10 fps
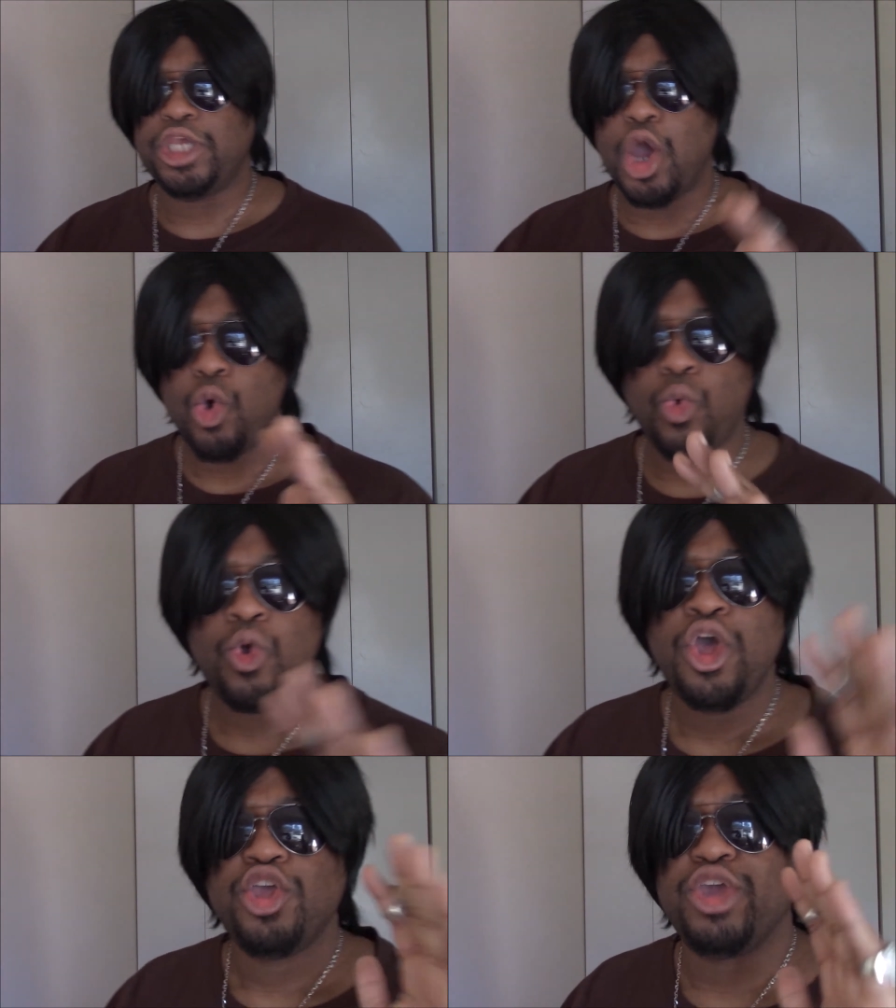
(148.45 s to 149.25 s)
Yo,
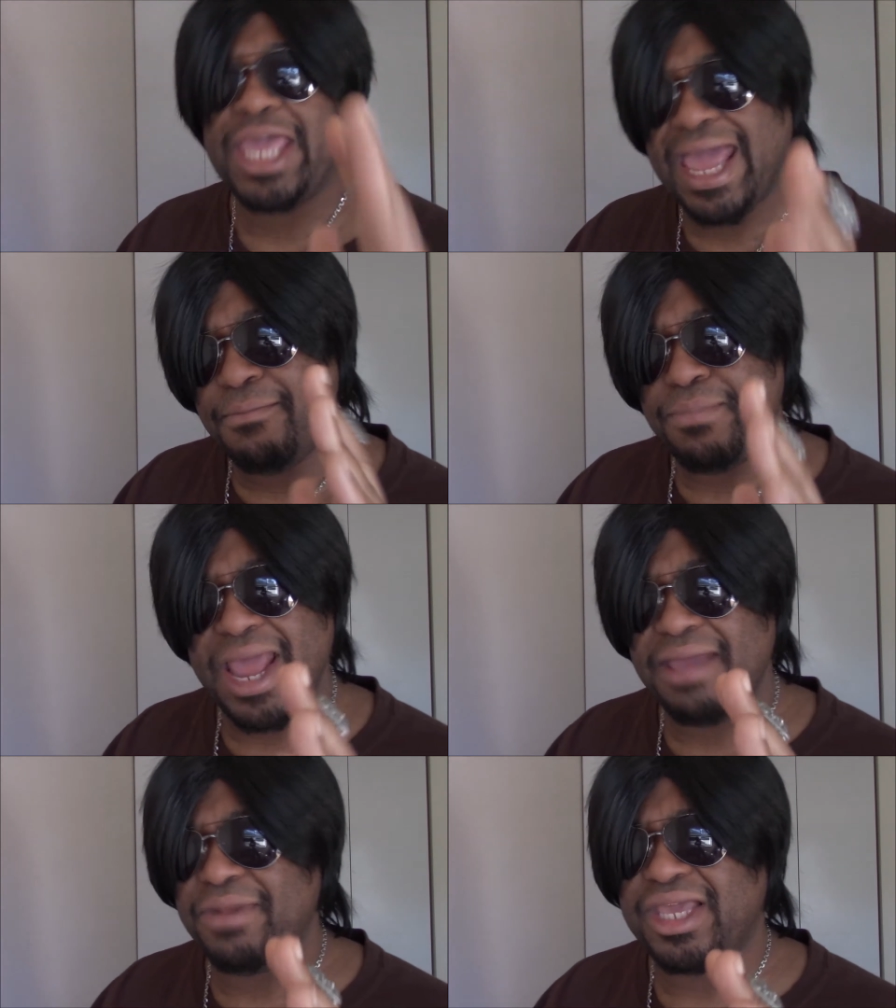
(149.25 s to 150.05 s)
you can't
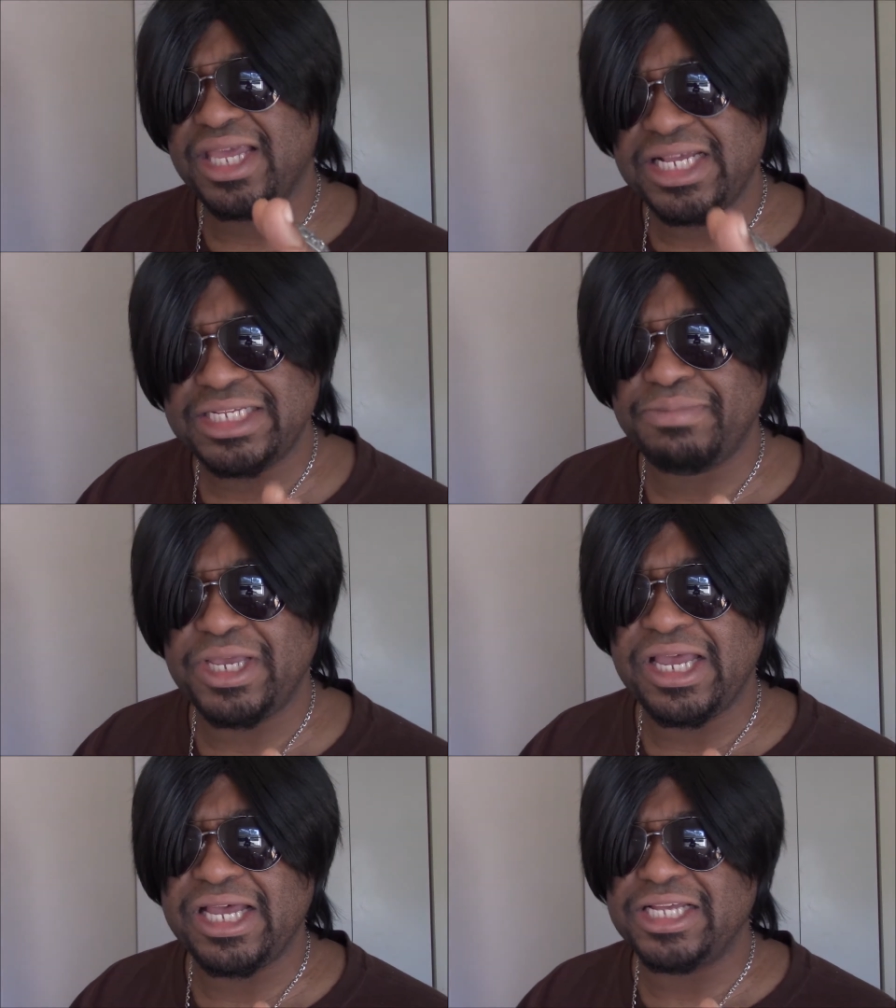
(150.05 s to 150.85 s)
blame the kids
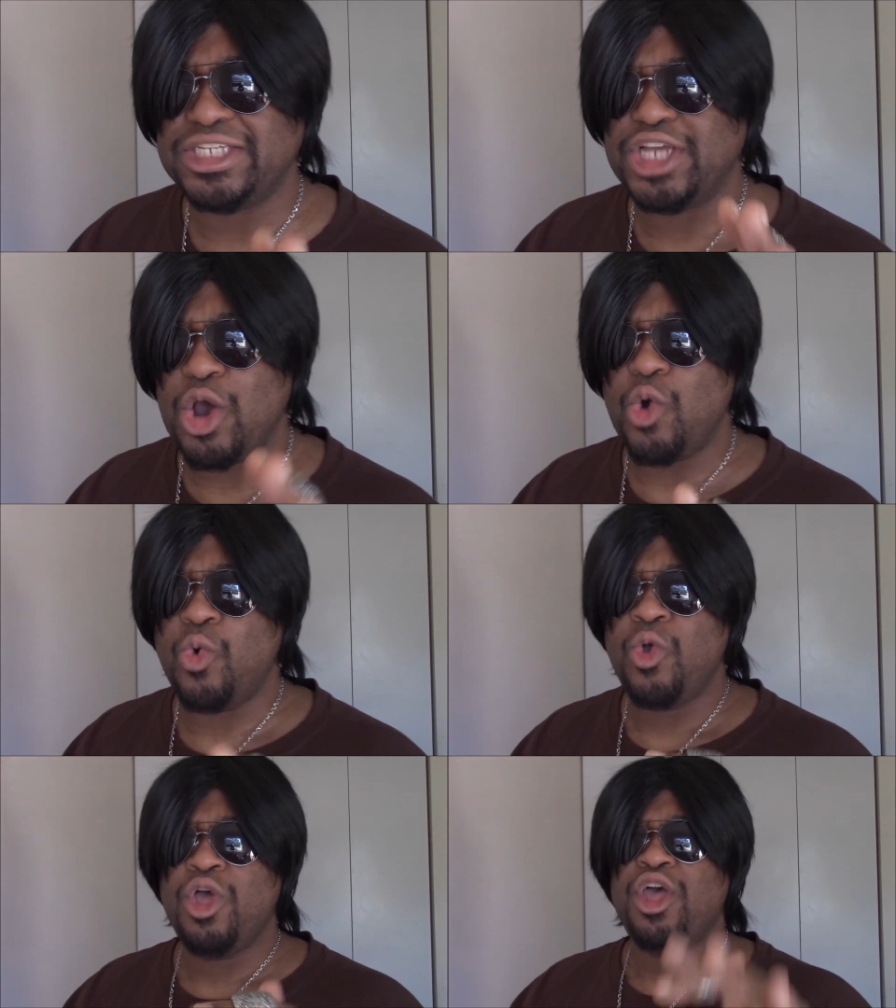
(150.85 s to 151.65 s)
because, yo,